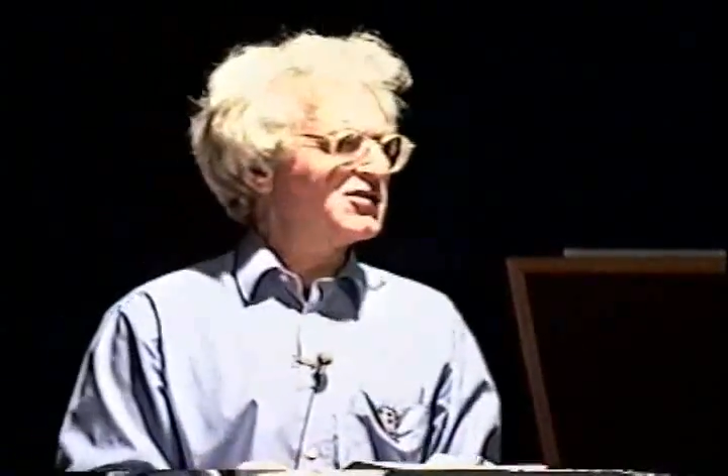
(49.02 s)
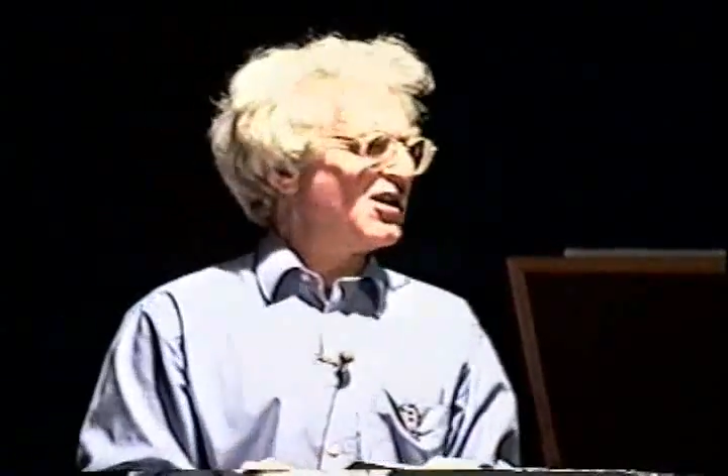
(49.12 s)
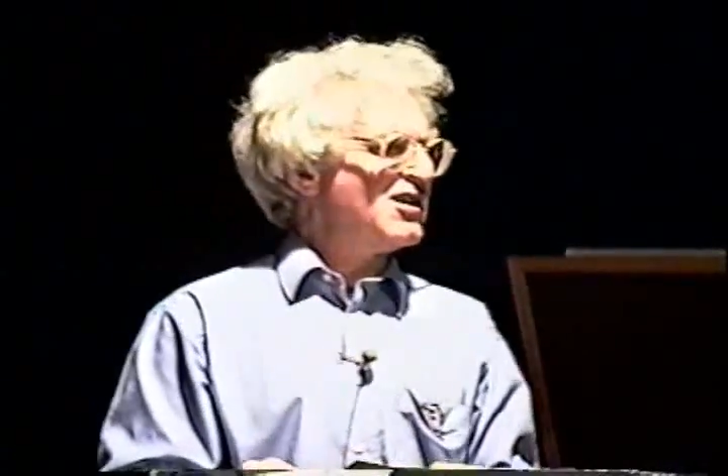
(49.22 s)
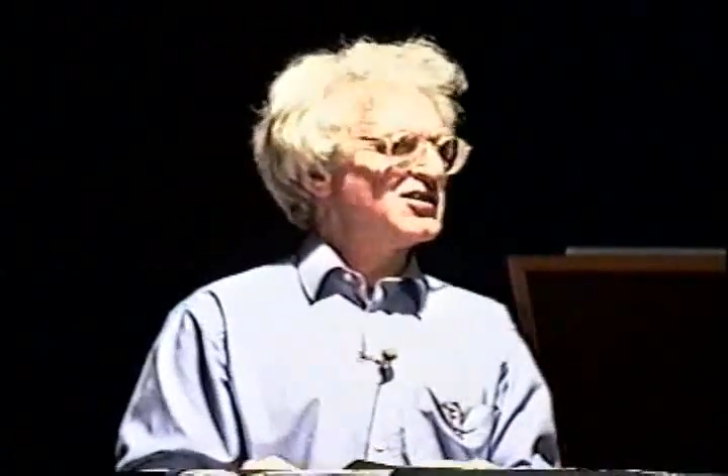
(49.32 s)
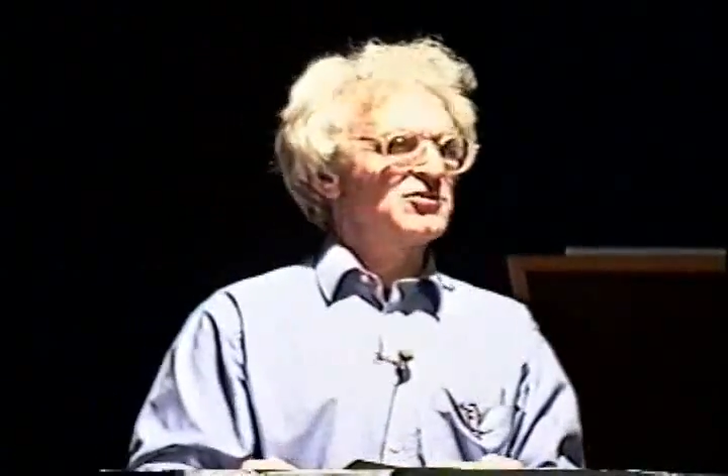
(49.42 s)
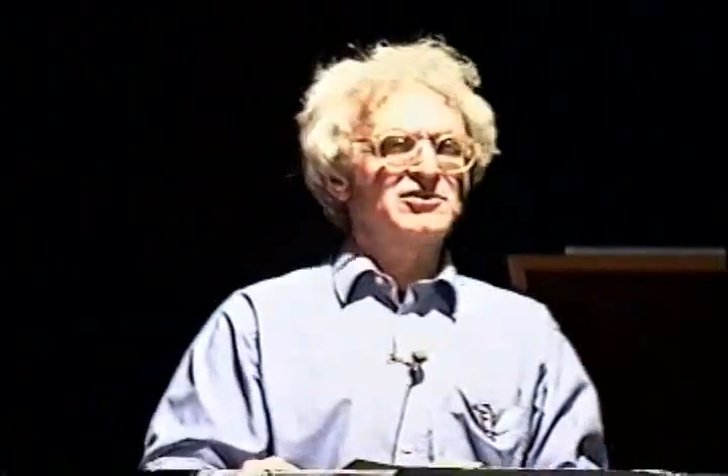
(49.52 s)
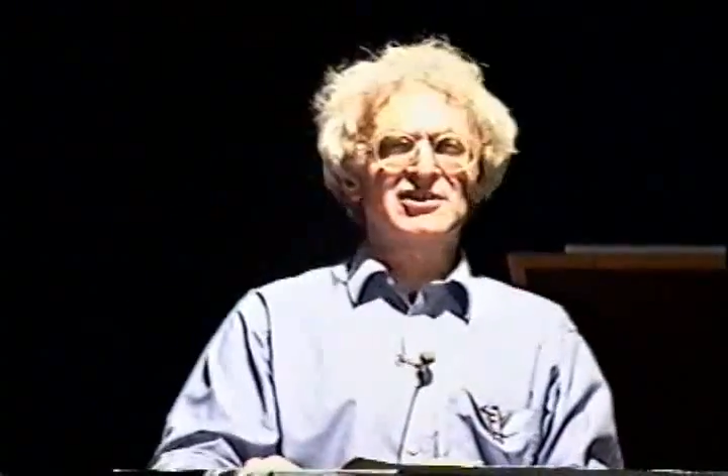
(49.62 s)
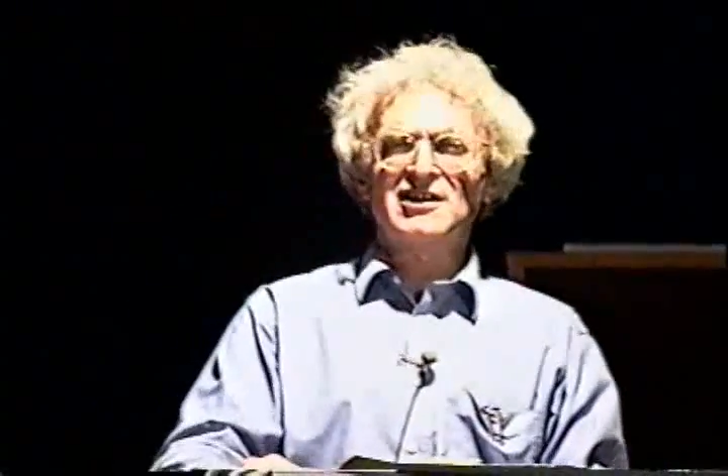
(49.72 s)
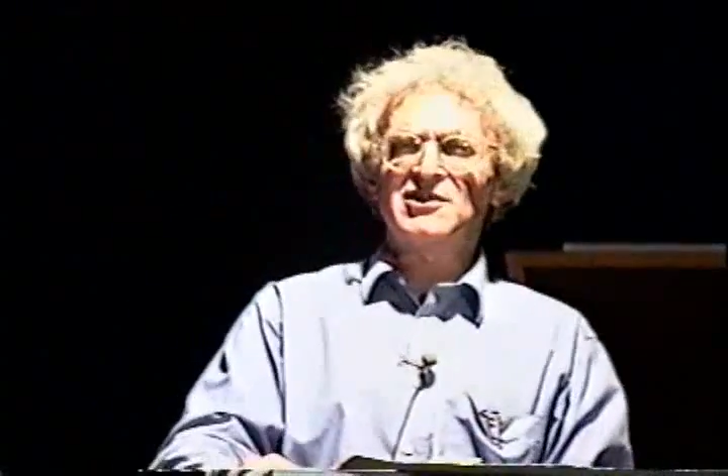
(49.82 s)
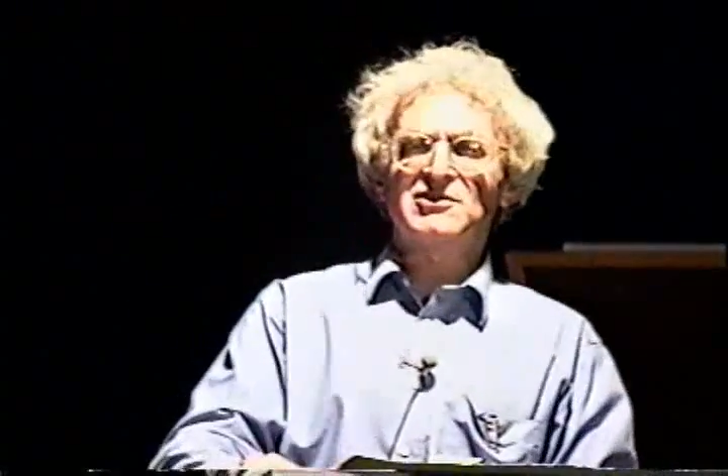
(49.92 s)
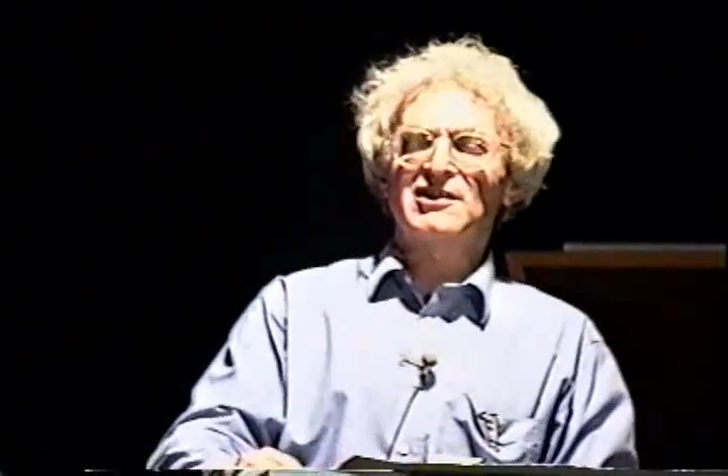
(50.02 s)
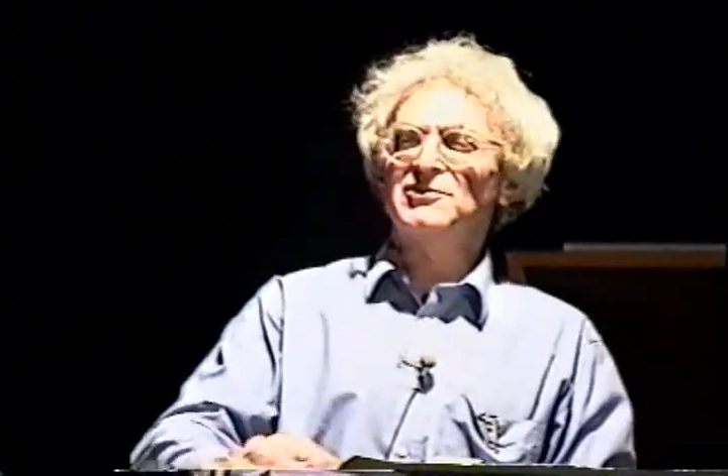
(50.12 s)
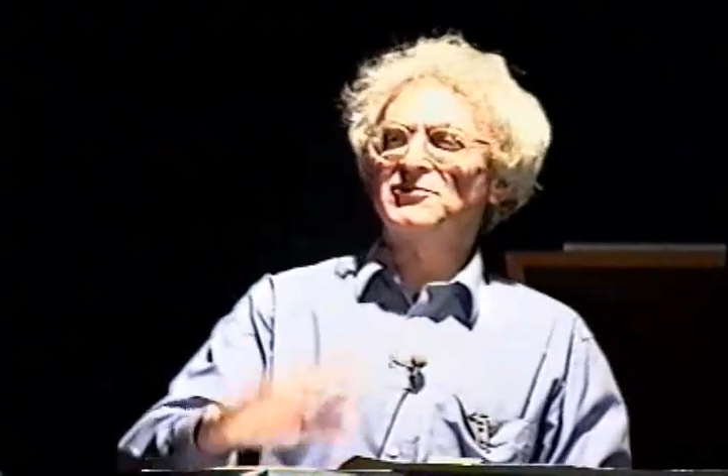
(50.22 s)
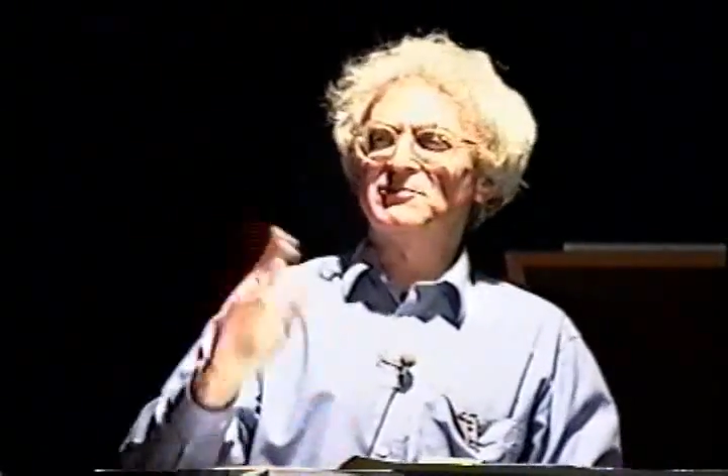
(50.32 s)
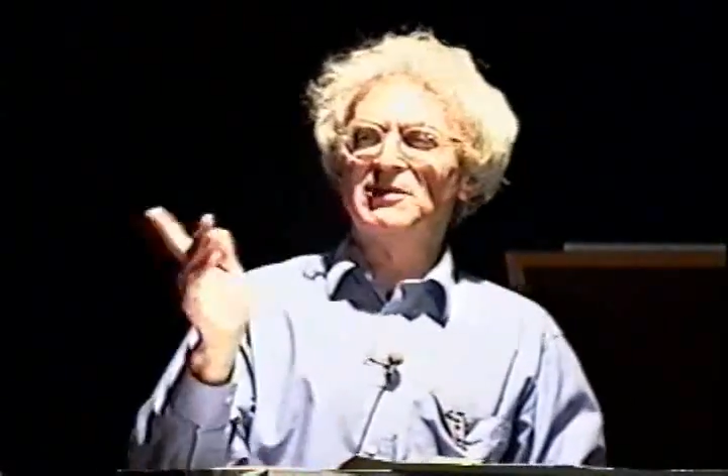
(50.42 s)
I don't remember. I don't dare
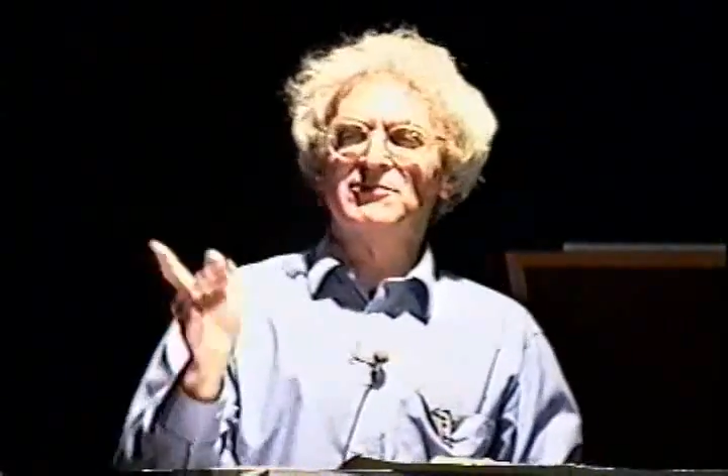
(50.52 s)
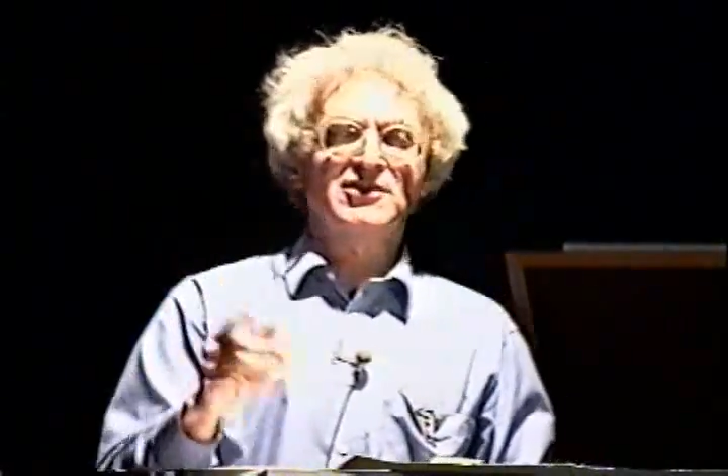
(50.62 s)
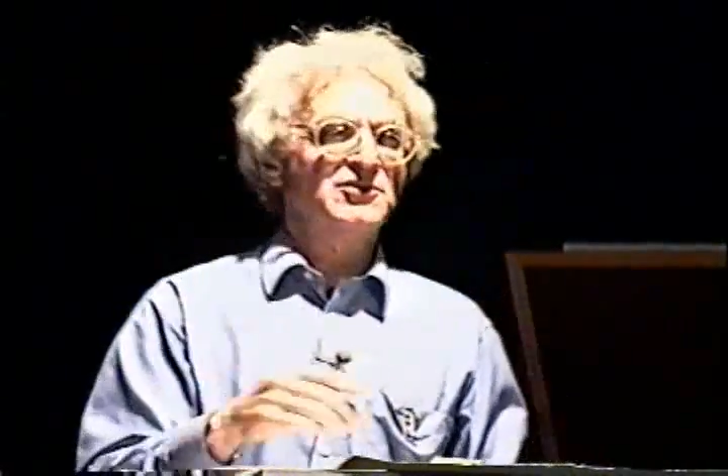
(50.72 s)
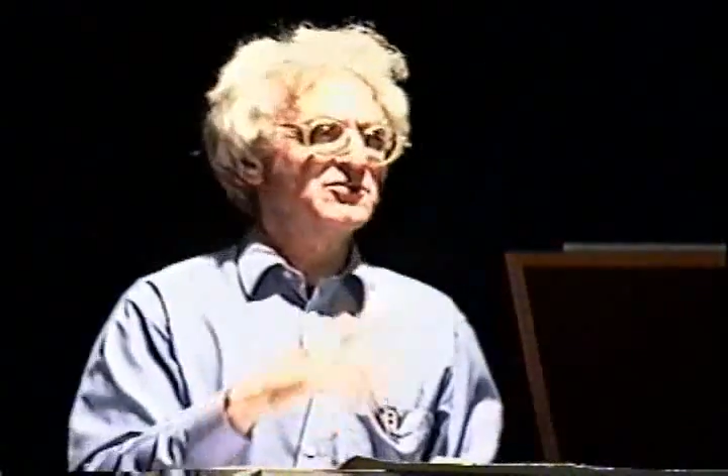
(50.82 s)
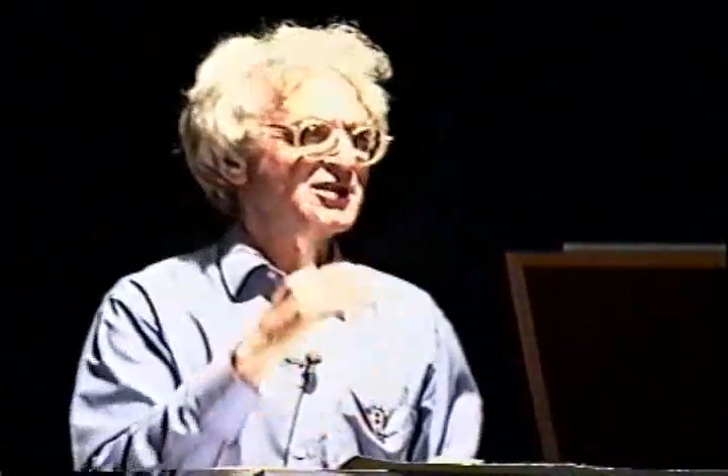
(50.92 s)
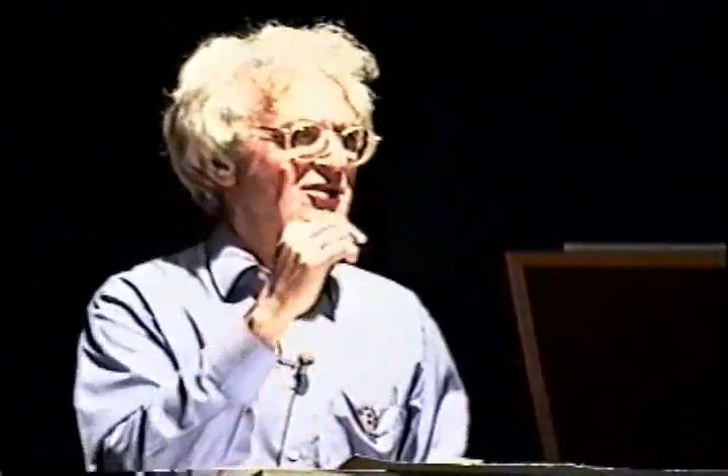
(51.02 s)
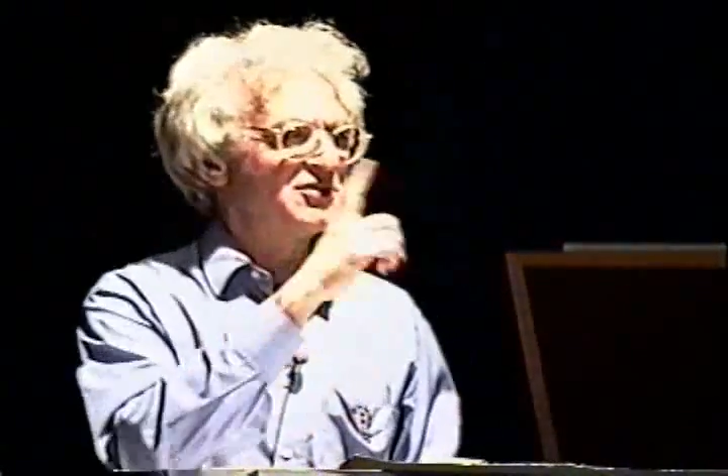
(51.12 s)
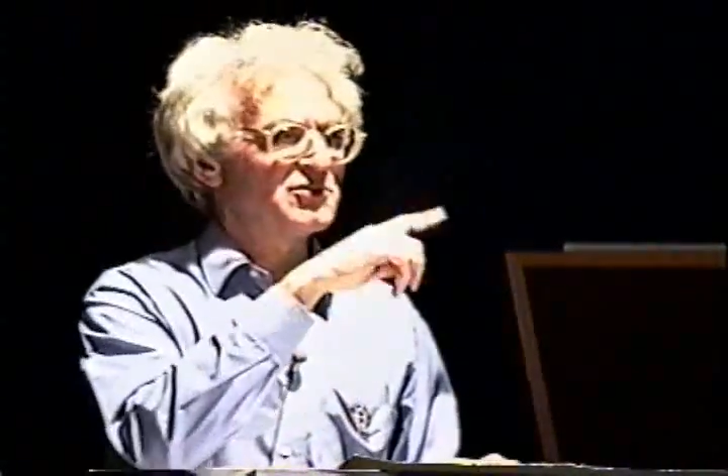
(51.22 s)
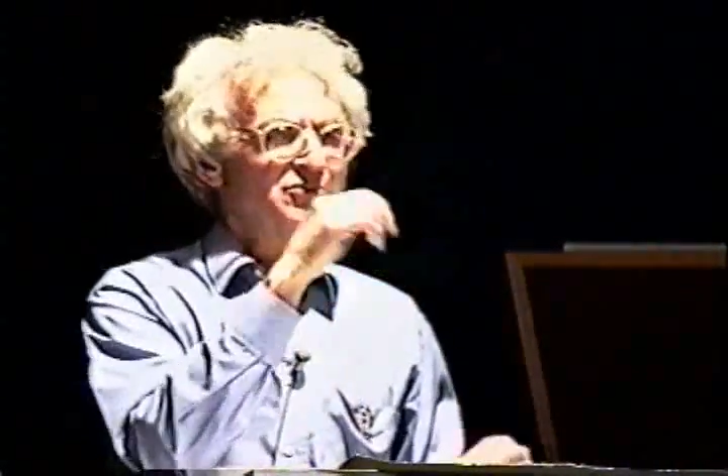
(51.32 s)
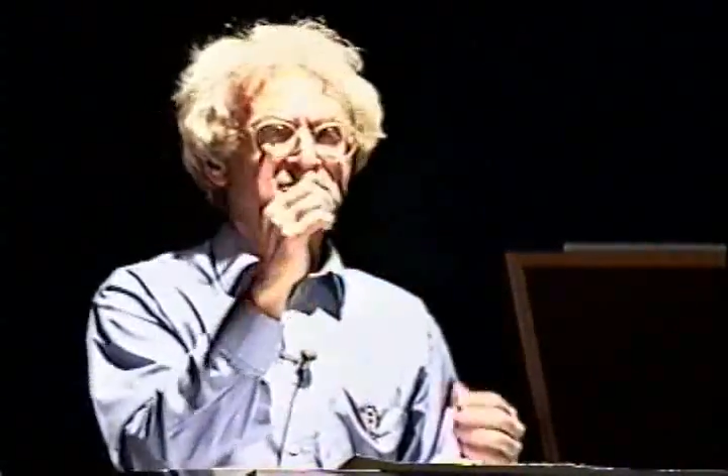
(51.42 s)
to get the right